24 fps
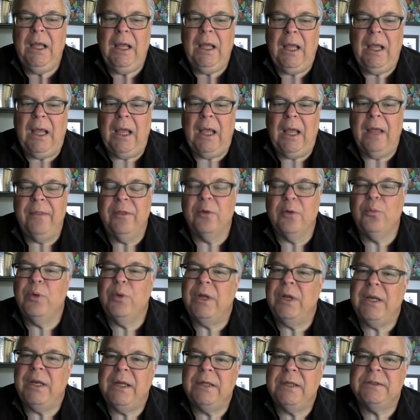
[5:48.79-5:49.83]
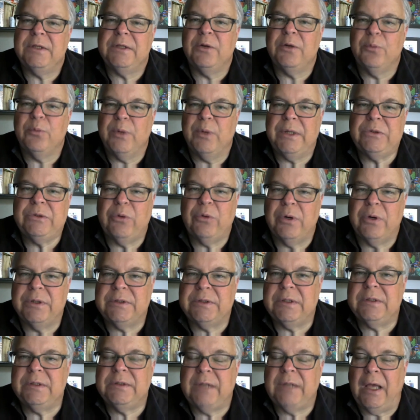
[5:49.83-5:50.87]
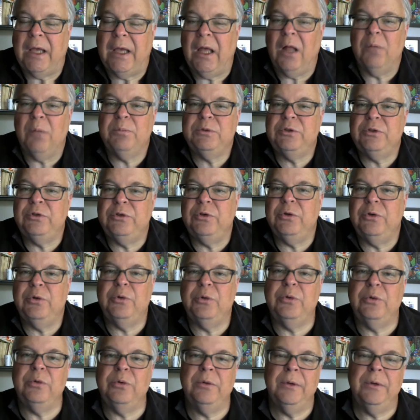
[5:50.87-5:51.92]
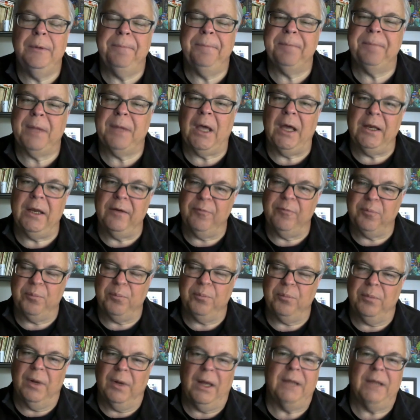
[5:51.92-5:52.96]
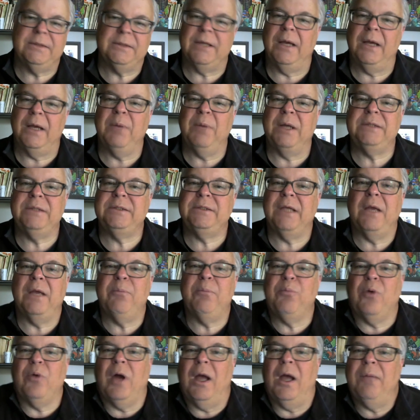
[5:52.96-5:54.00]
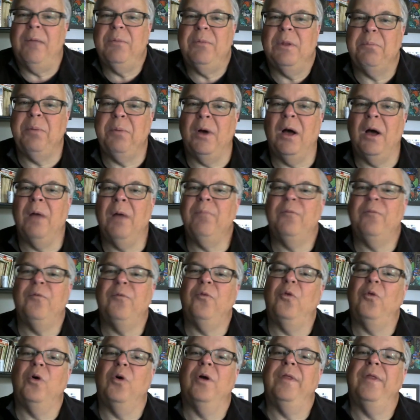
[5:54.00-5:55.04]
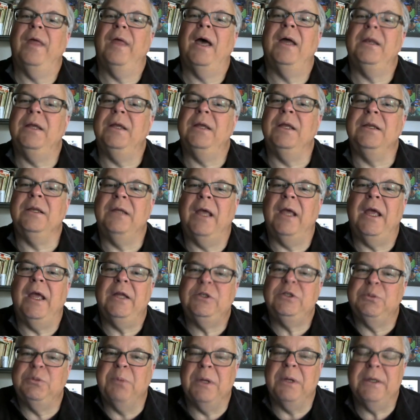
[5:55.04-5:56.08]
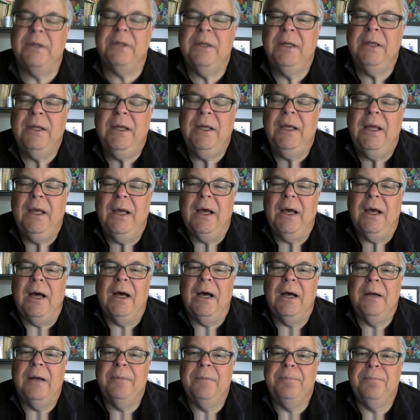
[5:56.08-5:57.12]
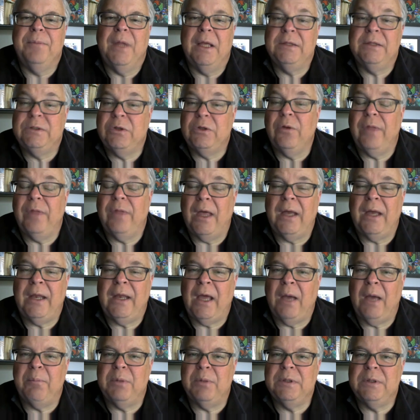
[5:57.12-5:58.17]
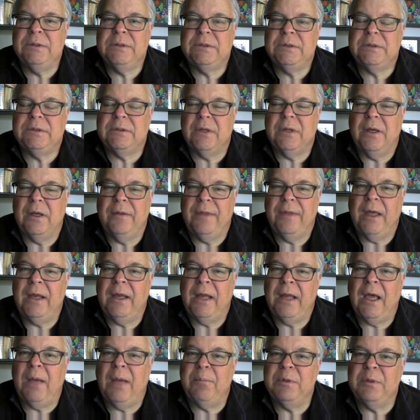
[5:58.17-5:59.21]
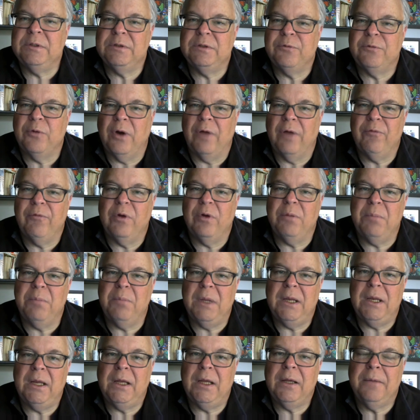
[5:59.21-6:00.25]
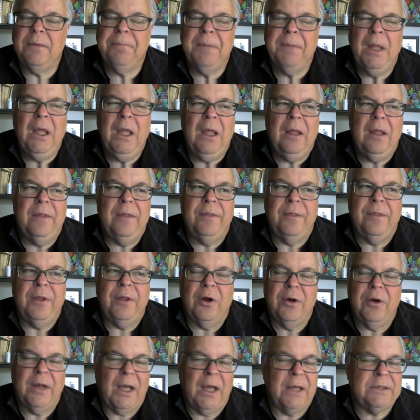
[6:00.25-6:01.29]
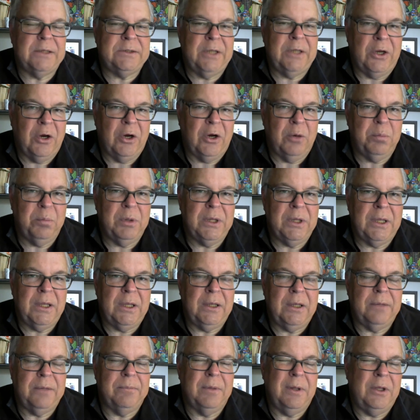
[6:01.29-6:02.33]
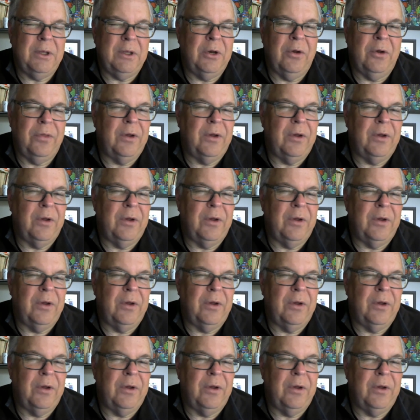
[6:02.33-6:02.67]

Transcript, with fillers: And the readings and resources help to kind of, as I might say, prime the pump for that engagement um, and so that happens, uh, that happens for every meeting. They're not terribly, you know, they're